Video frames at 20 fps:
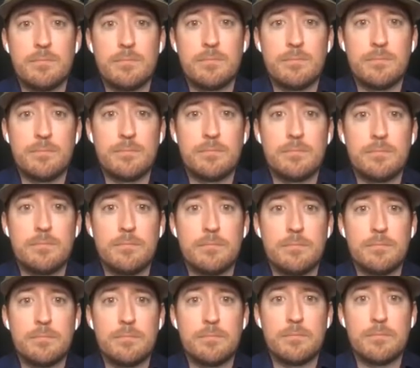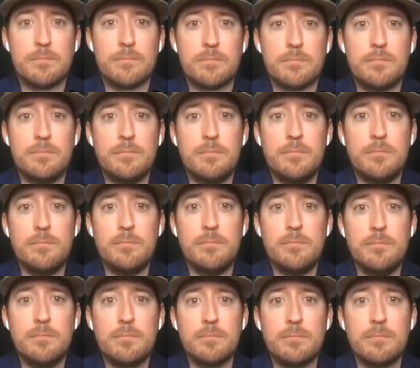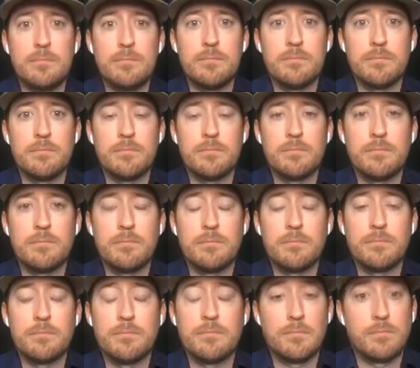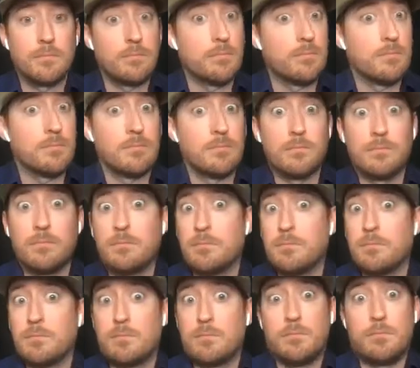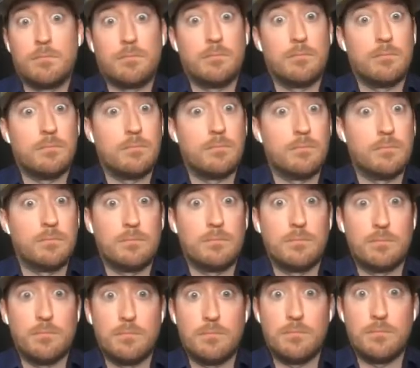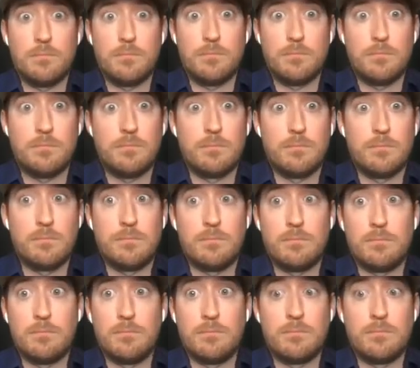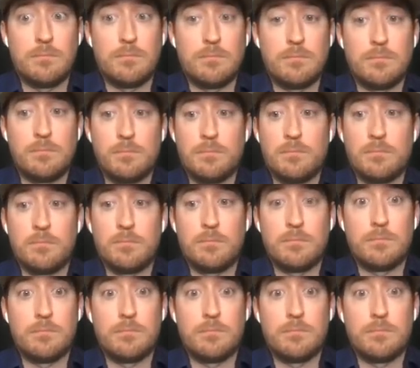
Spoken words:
(not speaking)